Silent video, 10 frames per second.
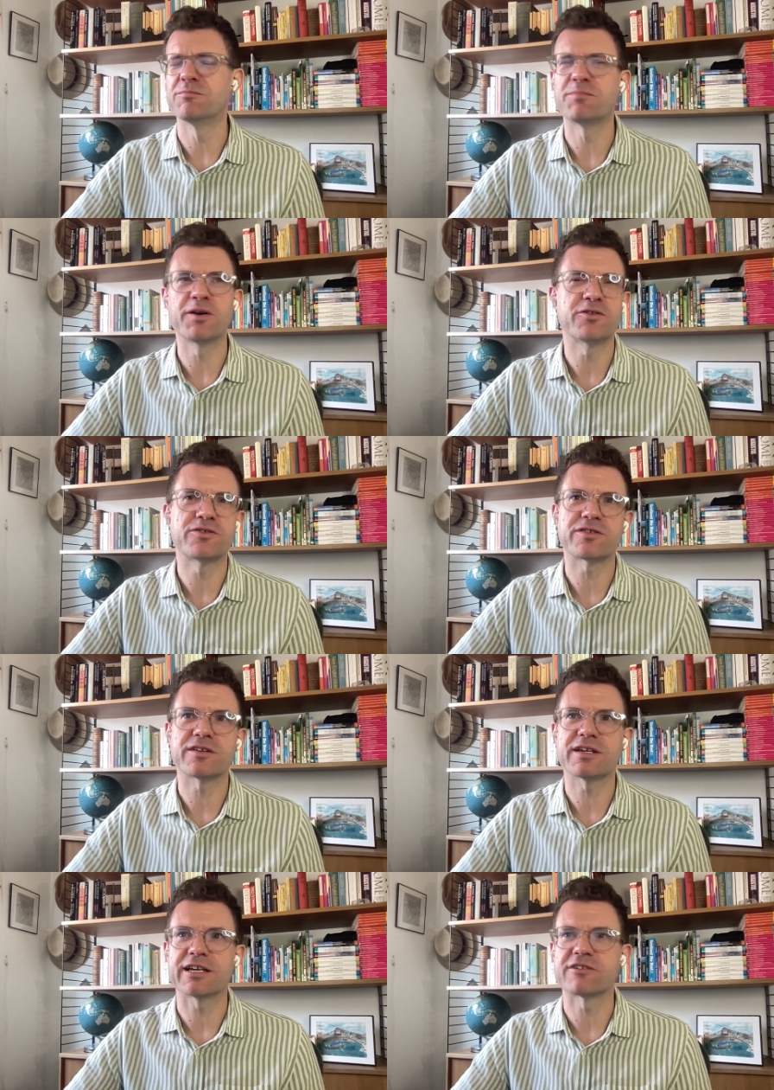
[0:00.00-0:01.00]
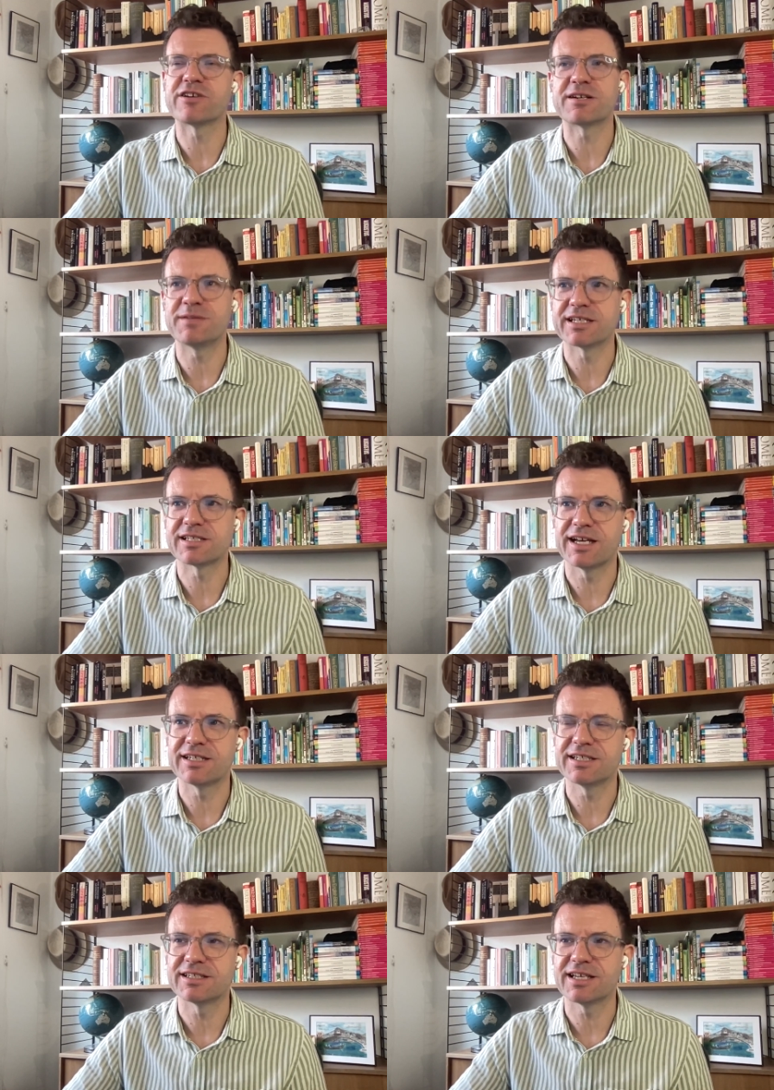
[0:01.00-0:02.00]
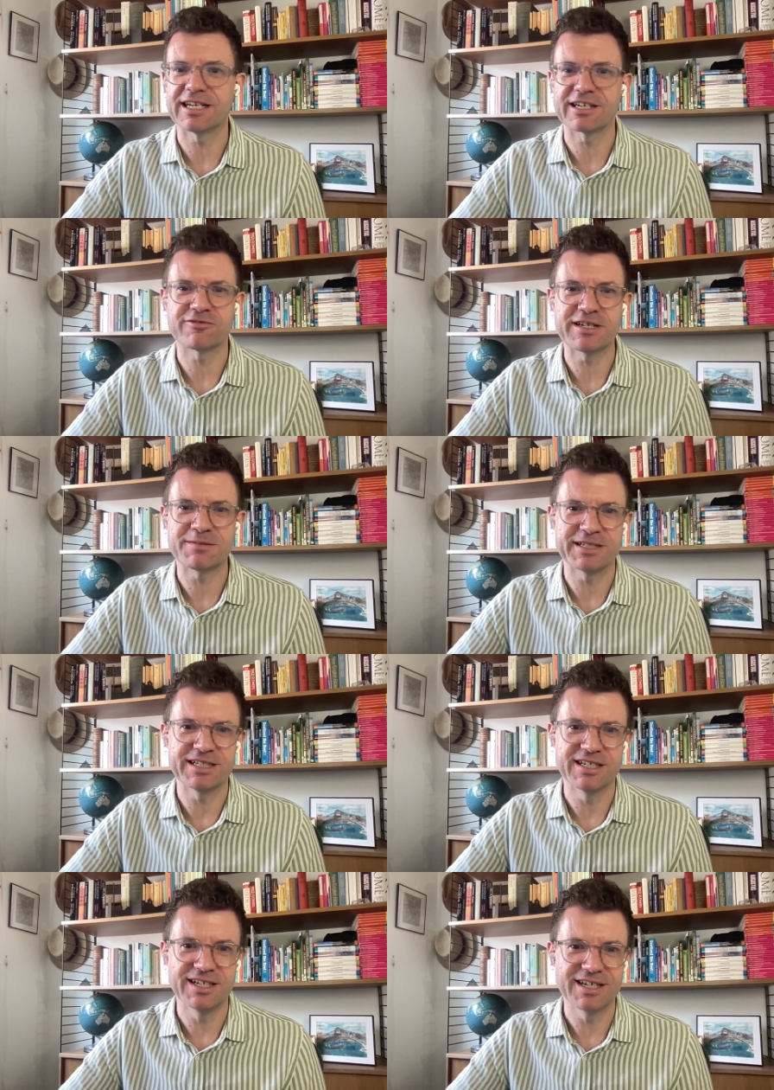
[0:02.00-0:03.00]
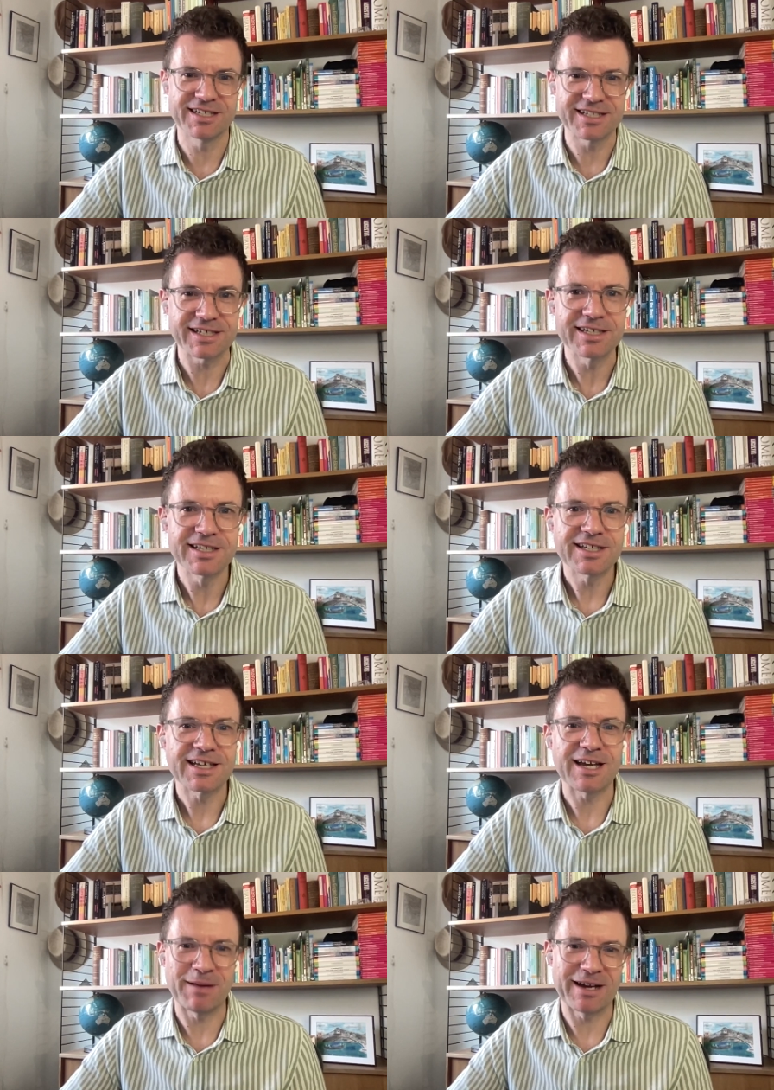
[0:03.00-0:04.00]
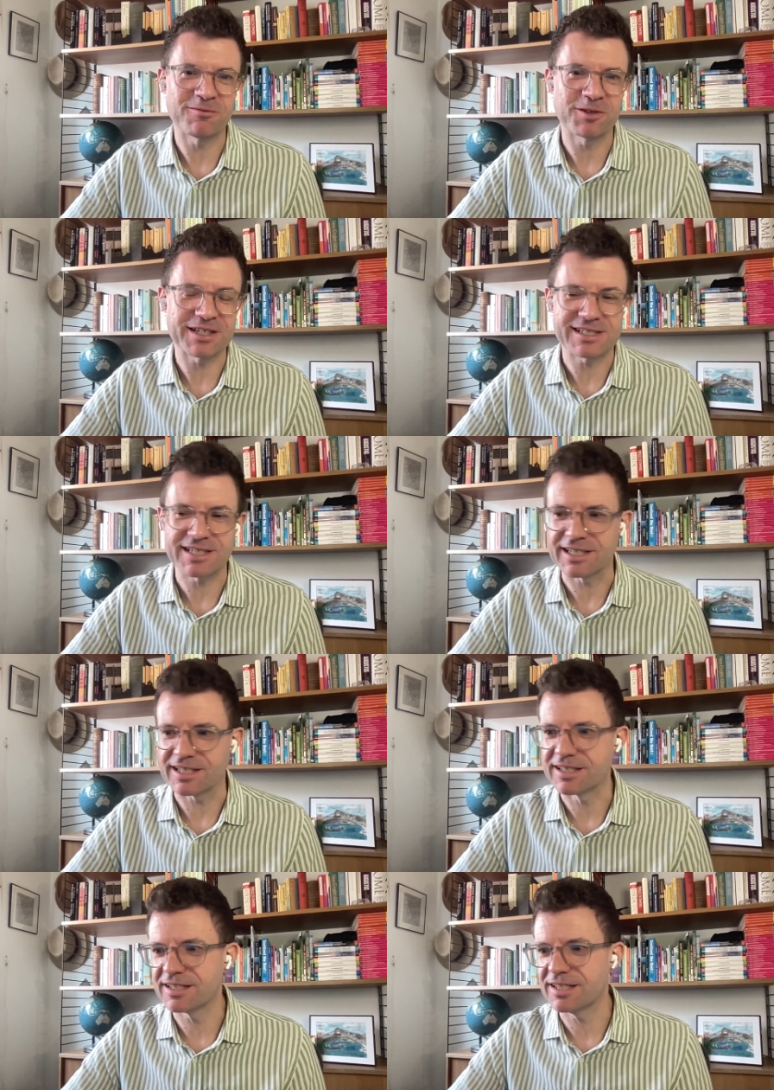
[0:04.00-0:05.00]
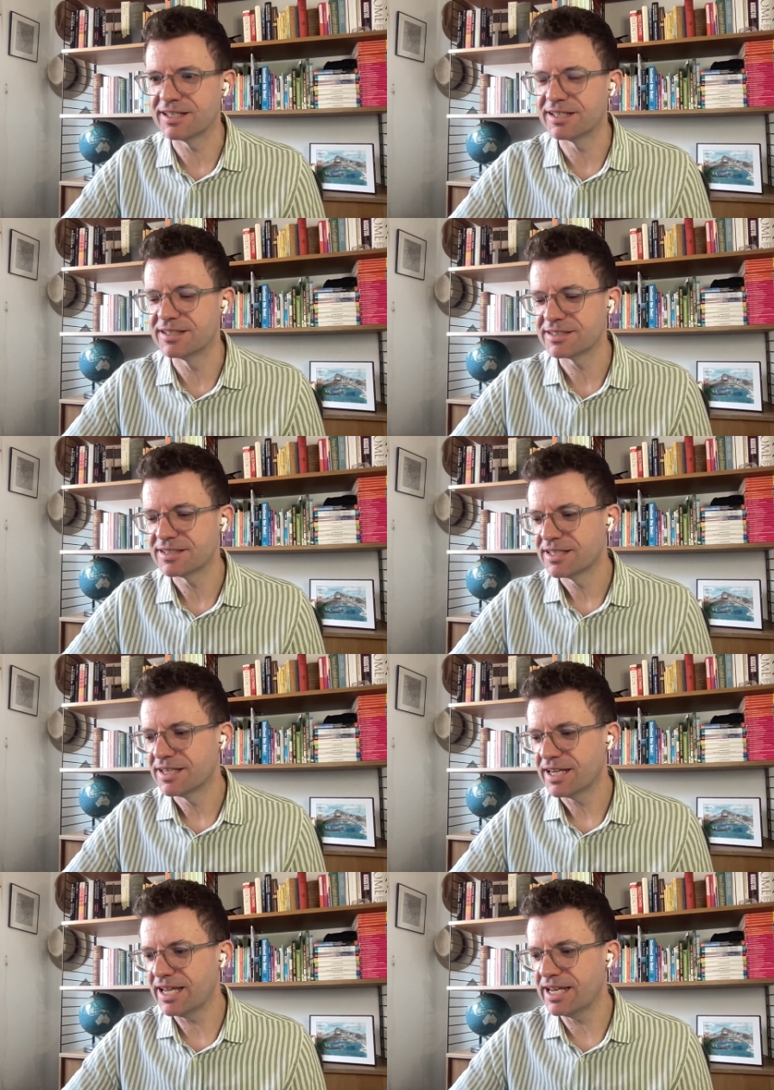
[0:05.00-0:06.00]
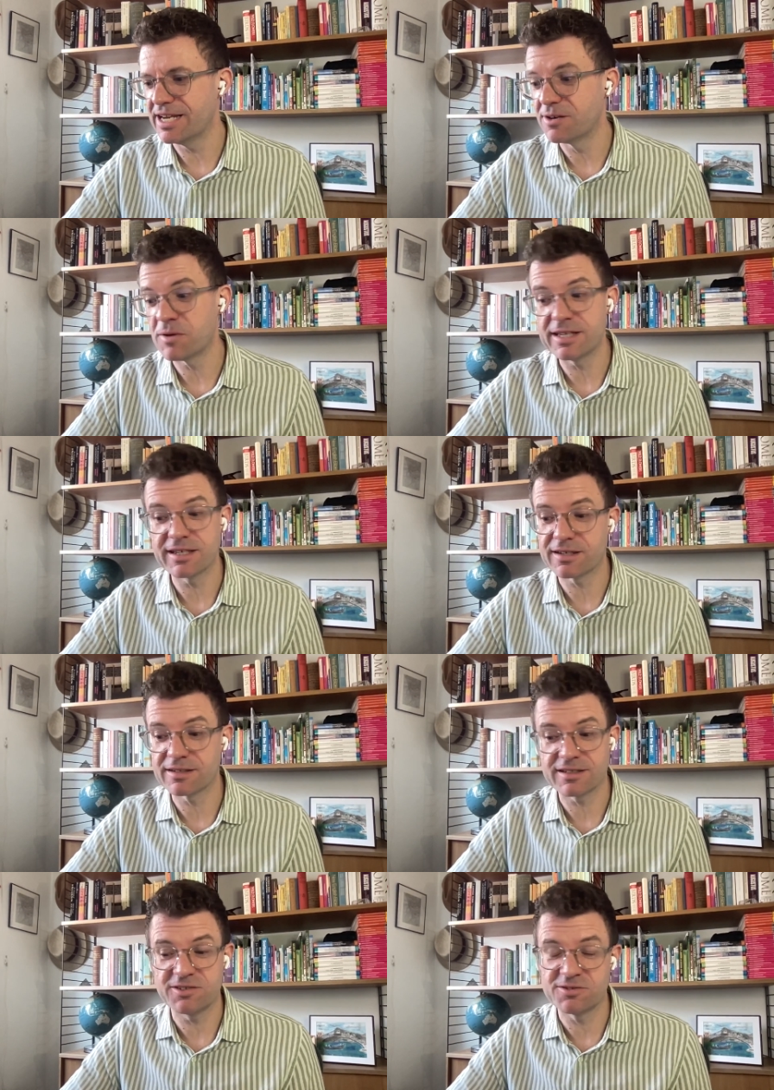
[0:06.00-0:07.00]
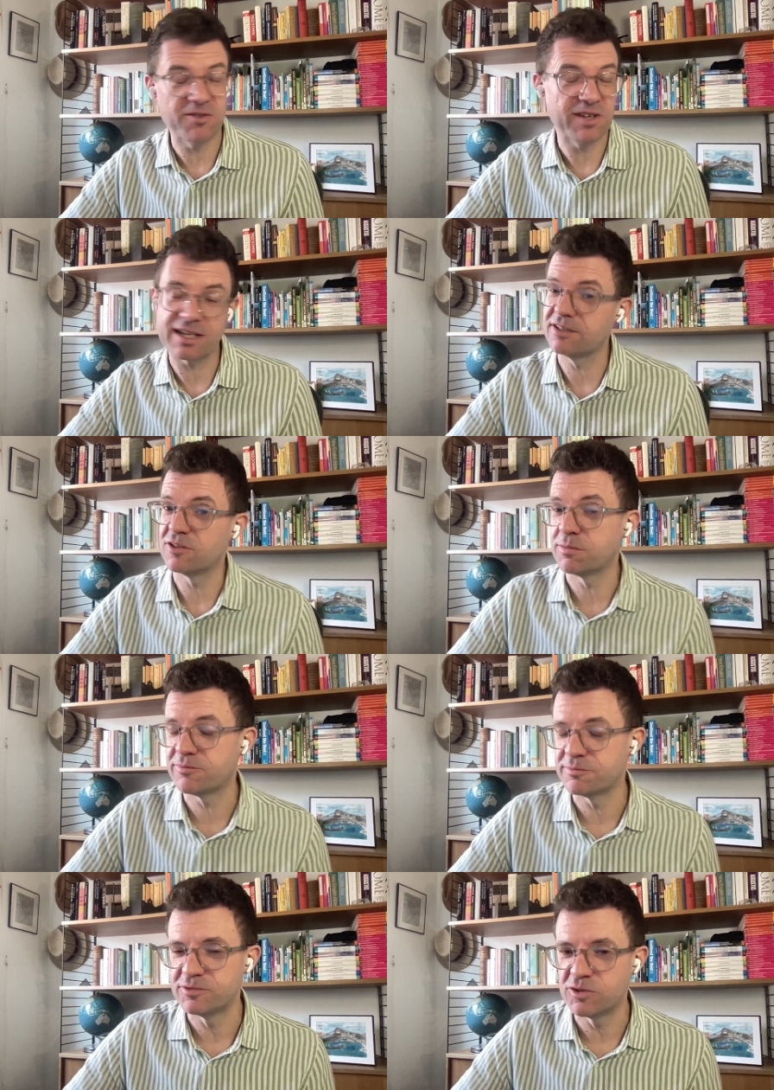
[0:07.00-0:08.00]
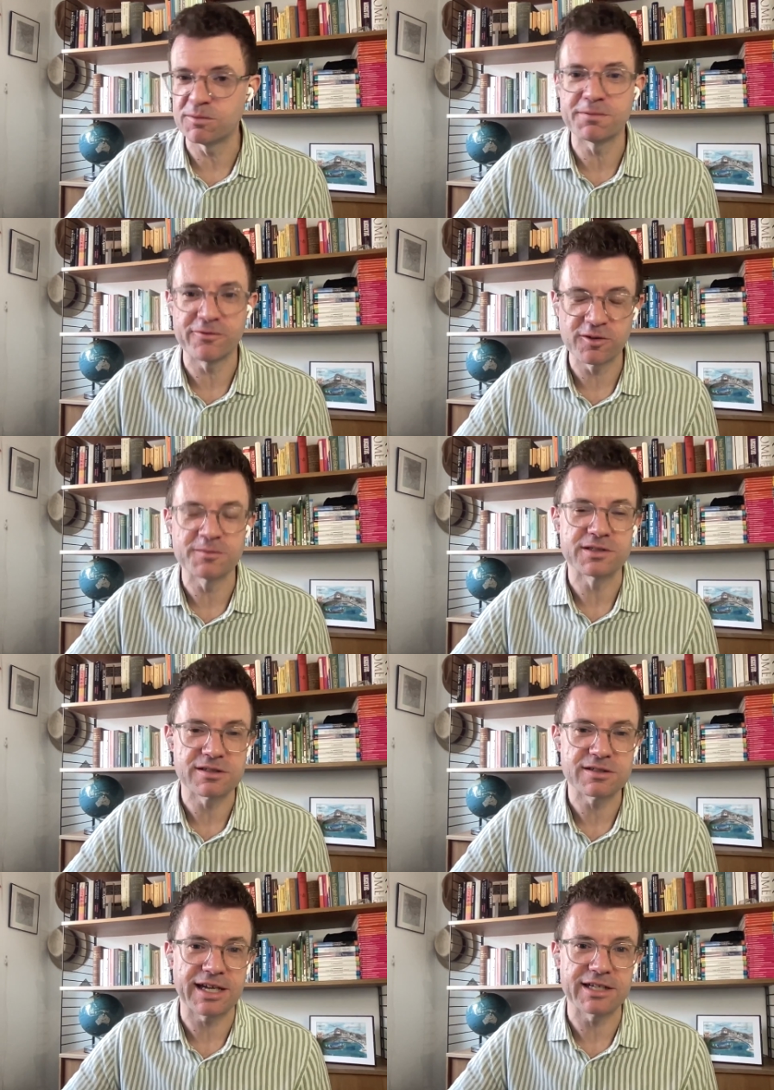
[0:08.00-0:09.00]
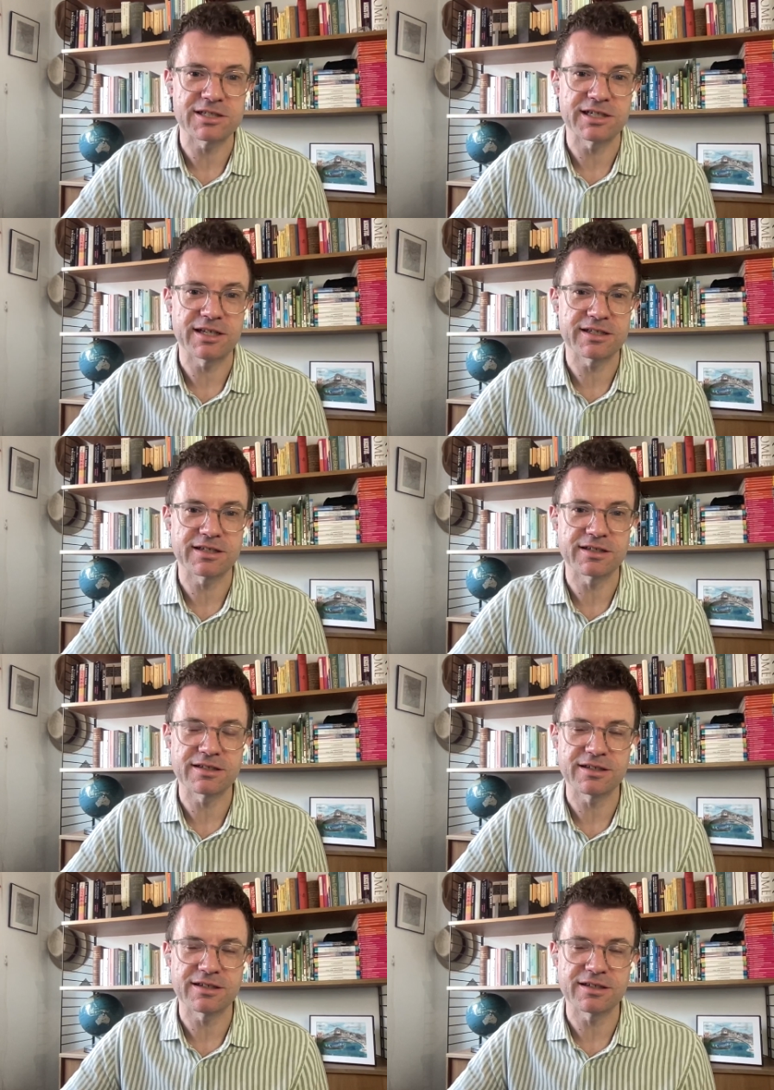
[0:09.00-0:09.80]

both incredibly excited and incredibly nerdy about what they're seeing, and in a way that you don't get in a normal performance. Actually, I think